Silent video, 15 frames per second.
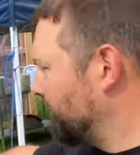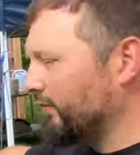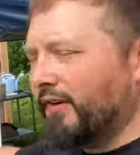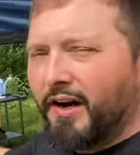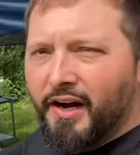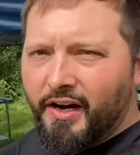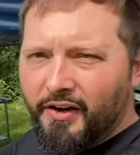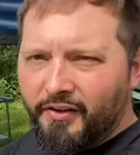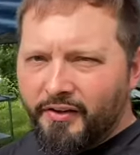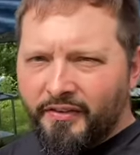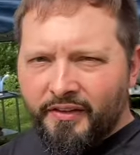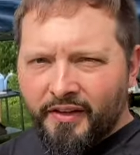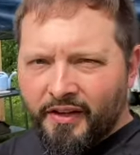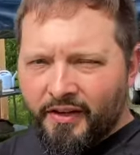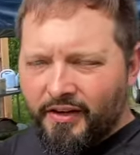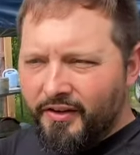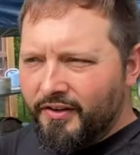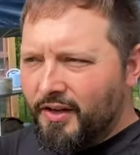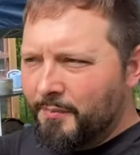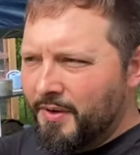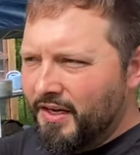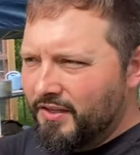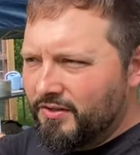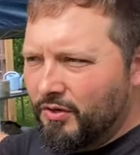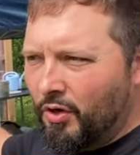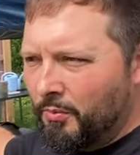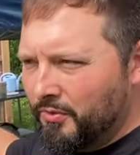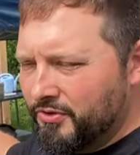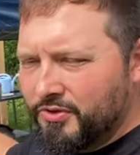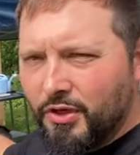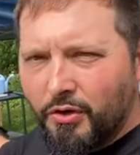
fire in there. I mean, it's almost